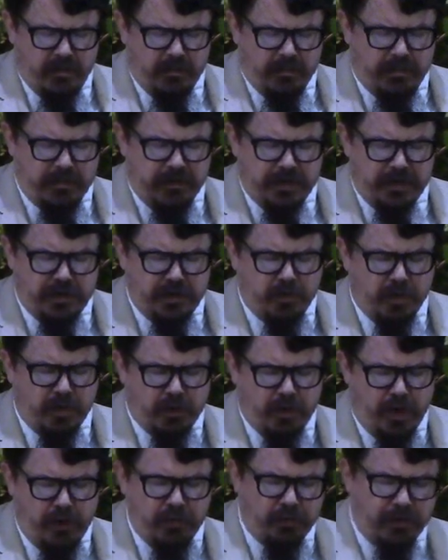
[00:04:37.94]
but that you
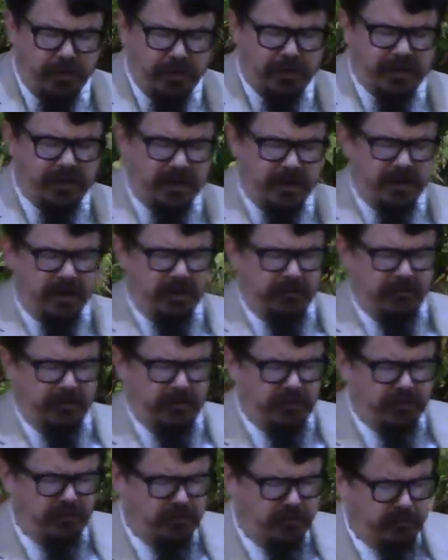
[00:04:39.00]
alone can give
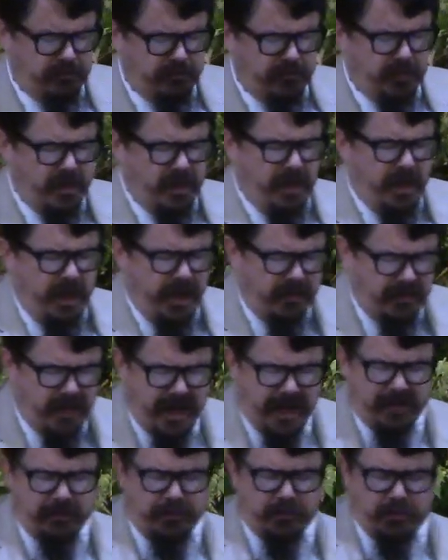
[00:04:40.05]
us, and
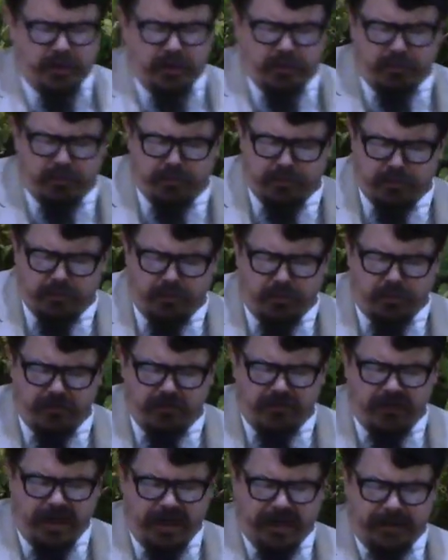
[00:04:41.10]
that alone through your
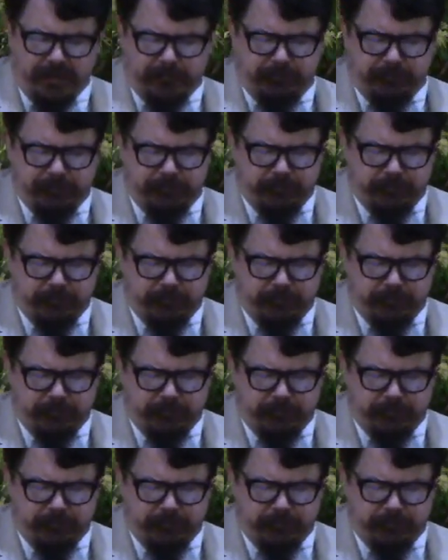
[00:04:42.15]
Son